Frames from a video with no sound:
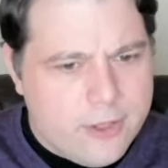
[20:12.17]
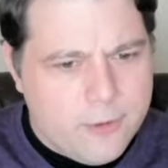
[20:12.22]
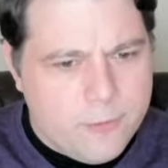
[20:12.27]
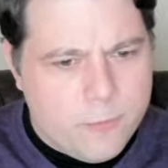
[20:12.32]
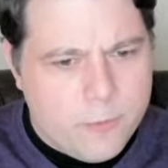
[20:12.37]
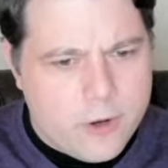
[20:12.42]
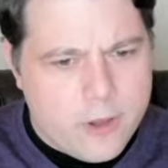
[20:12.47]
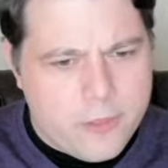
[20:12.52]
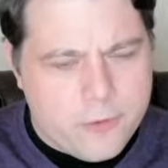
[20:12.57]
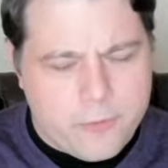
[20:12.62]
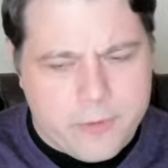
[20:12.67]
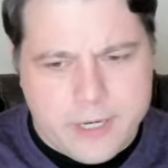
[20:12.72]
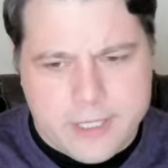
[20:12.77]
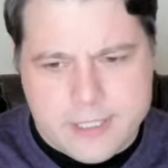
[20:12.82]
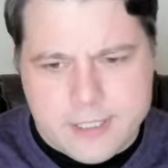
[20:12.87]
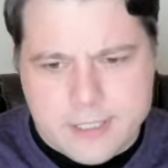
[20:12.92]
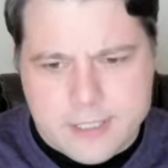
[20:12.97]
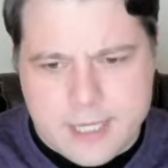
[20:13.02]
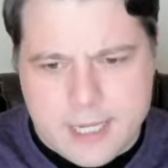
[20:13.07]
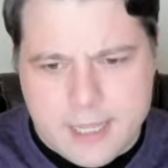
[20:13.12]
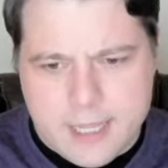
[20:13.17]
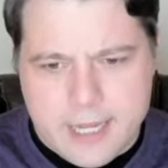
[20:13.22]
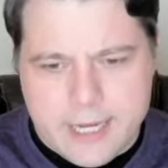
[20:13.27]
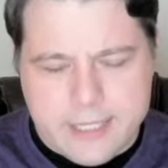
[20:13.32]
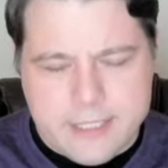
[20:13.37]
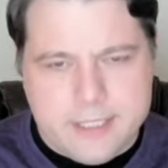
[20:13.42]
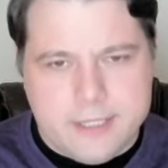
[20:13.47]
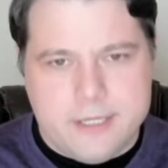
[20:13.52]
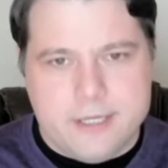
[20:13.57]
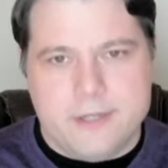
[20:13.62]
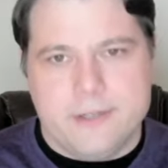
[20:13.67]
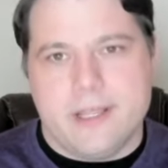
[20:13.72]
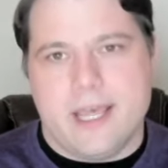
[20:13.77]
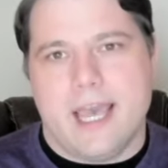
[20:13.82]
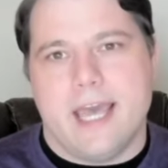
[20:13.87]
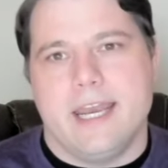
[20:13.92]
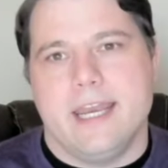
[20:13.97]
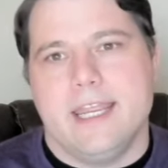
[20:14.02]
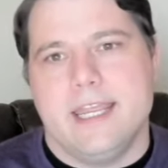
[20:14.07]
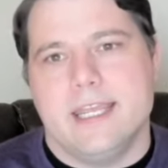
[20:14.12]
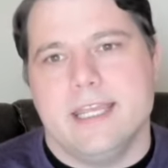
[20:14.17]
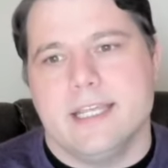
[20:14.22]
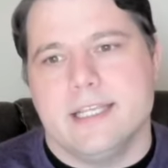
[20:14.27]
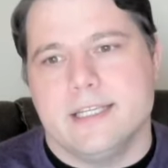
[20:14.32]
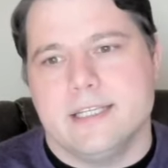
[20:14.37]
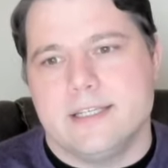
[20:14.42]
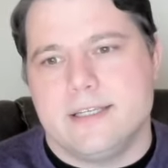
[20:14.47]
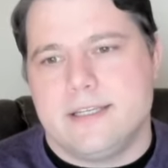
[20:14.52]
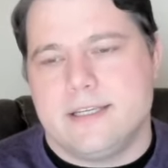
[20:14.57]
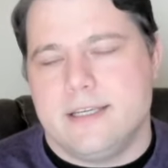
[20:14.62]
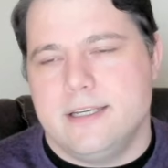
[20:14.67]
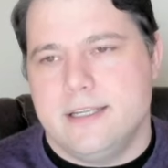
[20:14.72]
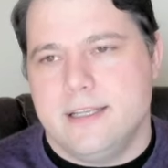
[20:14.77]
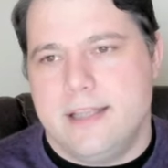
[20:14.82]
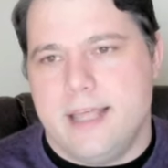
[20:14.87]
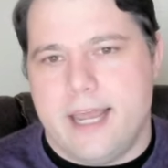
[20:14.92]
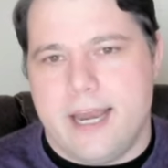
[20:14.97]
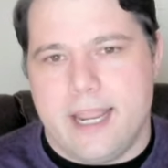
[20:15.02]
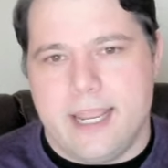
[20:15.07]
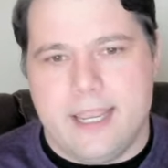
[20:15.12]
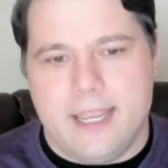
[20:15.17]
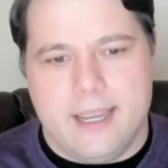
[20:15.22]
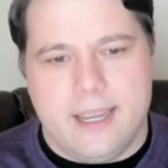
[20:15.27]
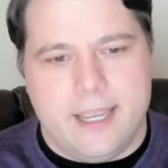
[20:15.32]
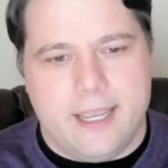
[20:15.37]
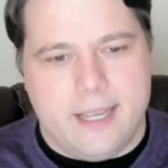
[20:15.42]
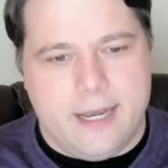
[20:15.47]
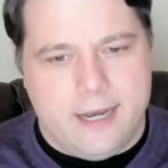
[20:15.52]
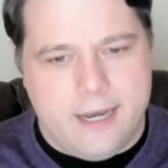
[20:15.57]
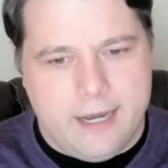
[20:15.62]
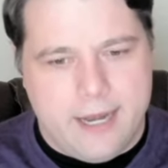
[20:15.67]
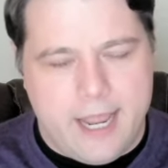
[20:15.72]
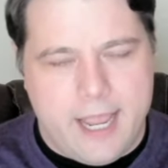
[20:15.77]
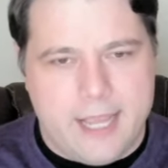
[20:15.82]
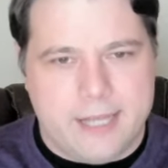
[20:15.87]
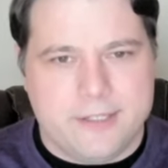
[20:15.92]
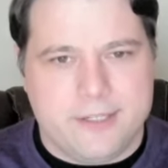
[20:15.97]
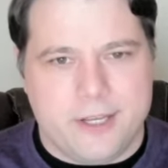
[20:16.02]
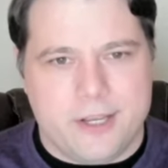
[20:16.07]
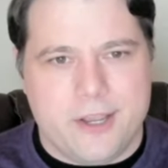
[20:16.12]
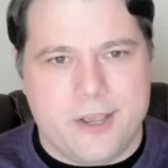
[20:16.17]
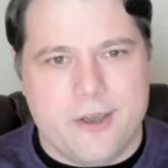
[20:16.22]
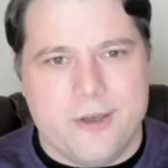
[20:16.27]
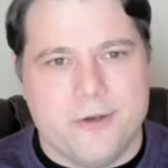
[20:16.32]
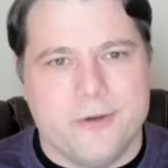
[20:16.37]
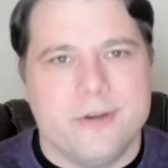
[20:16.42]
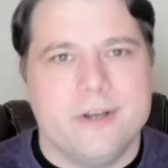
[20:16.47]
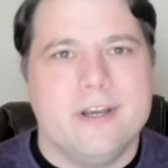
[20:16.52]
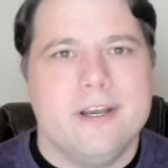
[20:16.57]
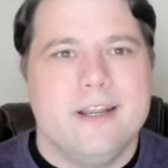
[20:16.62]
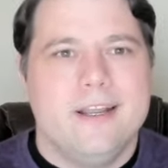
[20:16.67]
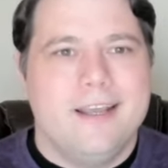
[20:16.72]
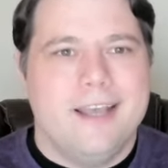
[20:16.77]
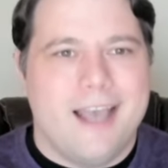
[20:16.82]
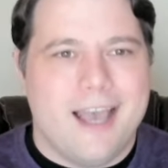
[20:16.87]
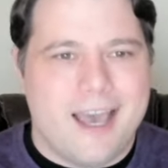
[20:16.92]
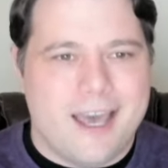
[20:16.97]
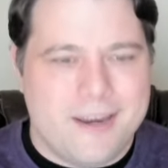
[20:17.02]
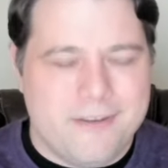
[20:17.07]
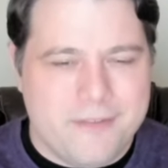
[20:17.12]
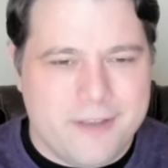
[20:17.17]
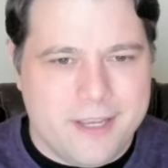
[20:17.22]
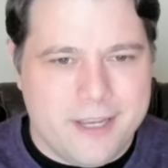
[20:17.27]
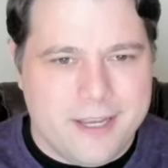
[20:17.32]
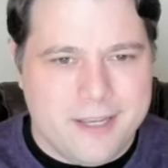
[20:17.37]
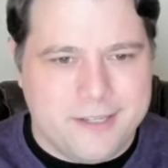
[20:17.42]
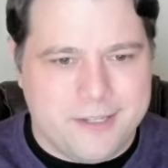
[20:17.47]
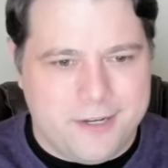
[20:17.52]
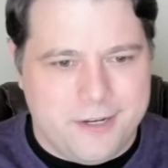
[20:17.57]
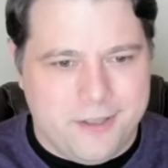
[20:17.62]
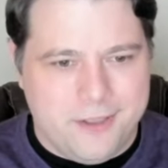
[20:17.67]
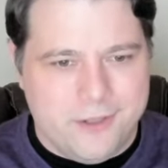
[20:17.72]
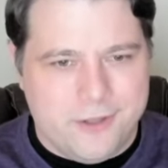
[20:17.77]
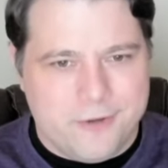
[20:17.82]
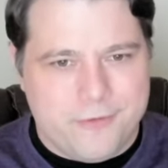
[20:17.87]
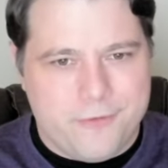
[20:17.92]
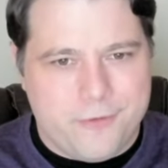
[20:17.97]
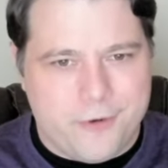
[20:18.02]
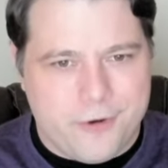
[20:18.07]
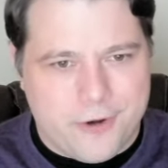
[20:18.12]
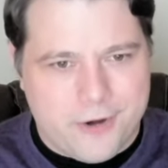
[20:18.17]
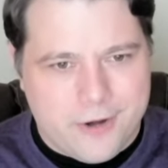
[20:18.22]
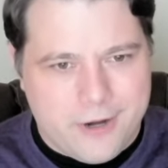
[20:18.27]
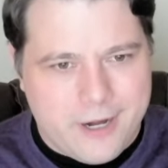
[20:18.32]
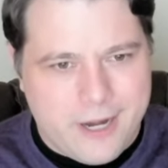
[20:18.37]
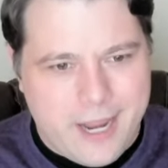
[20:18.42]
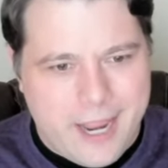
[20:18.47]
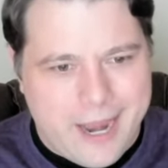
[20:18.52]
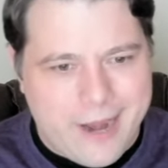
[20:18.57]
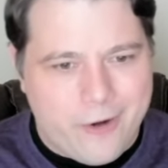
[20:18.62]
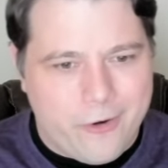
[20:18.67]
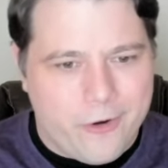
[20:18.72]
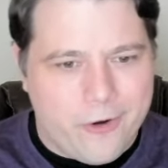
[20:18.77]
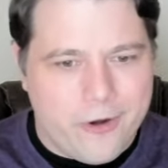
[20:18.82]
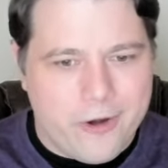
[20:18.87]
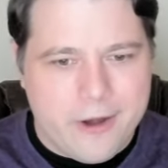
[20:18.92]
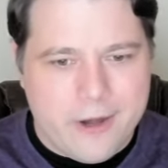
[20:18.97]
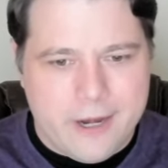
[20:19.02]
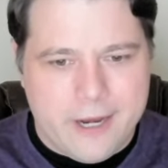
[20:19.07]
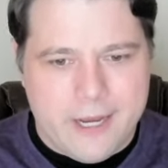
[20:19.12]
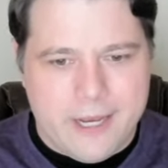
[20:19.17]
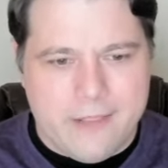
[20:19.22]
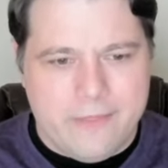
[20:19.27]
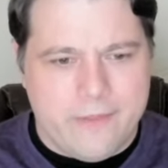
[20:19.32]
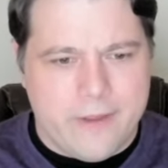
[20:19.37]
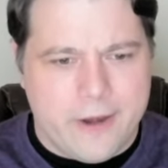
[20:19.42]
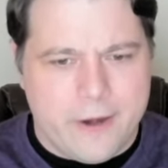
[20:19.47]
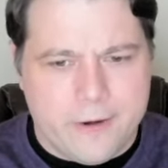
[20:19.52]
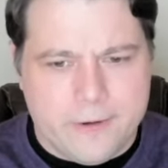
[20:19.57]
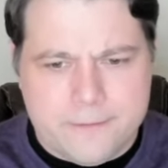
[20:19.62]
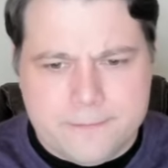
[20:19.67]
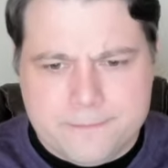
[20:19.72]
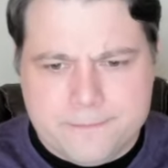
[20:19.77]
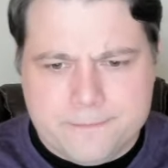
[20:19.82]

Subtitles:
One of the reasons I like to do that is that I can get an exit code out of it because it'll look for error in there.